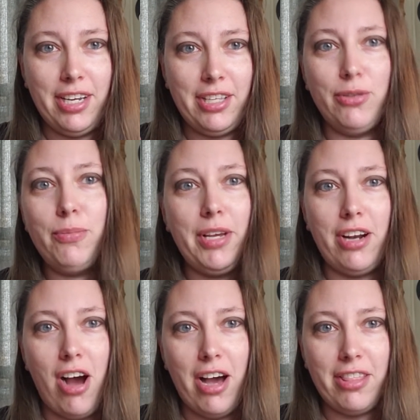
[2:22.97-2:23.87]
you would be an
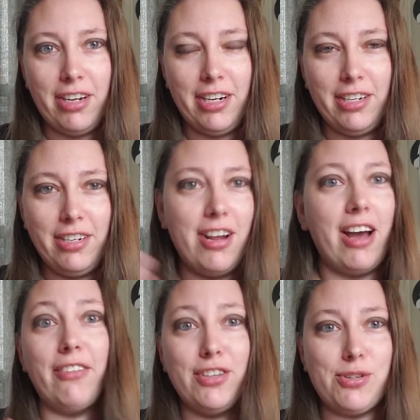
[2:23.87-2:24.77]
author,
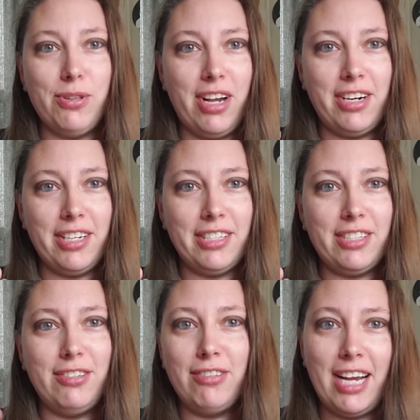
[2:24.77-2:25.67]
not a visual
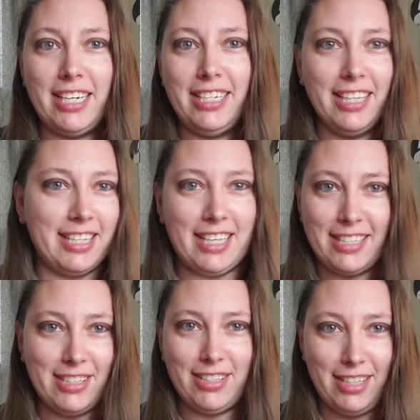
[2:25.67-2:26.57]
artist, right? Like
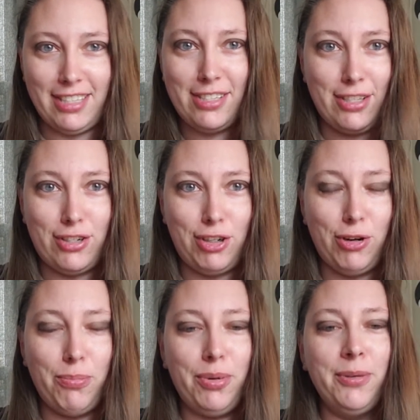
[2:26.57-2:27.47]
that's the trope.